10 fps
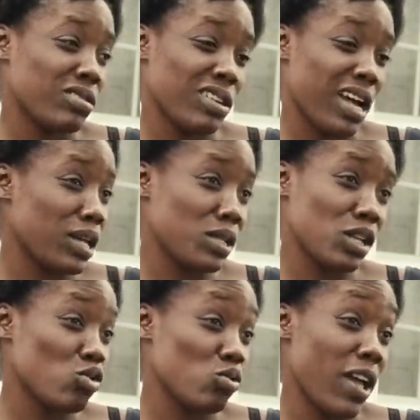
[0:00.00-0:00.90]
And it's the
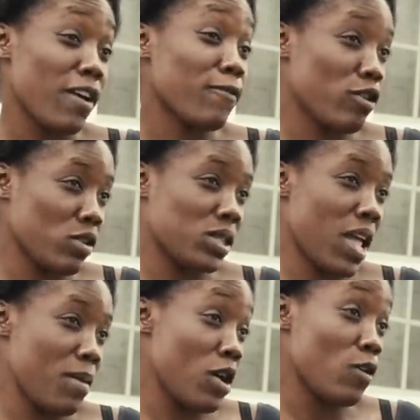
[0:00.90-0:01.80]
truth. The first
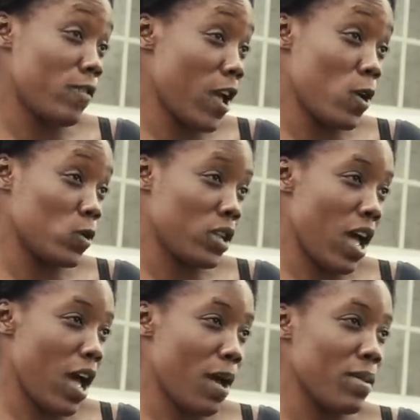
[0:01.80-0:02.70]
time I fly out,
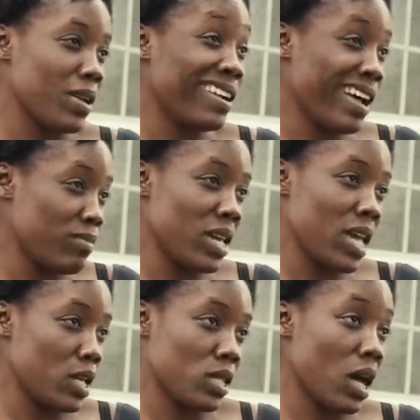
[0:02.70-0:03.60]
I'm glad I
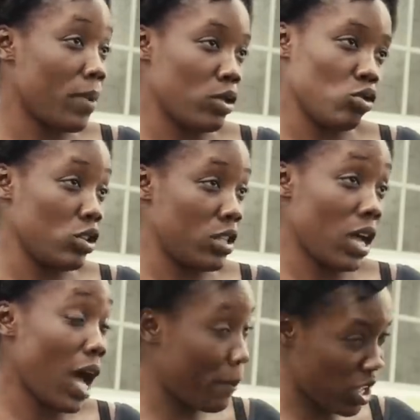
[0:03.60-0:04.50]
get this
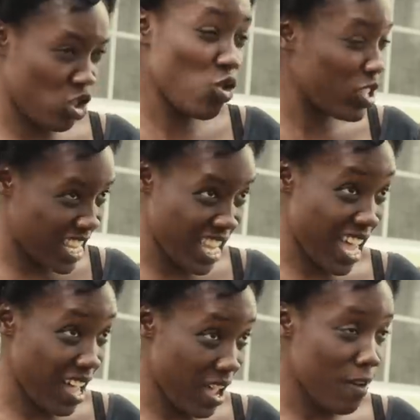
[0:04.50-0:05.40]
opportunity
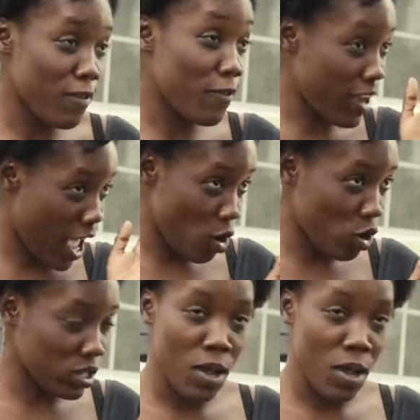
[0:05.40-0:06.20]
to fly out.